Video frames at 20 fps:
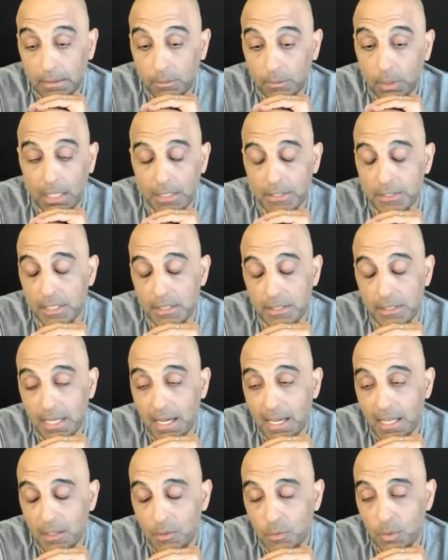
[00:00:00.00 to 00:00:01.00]
well, it's it's
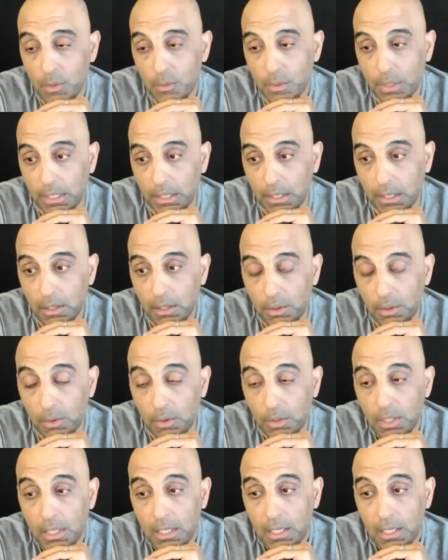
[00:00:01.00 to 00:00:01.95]
kind of what we know.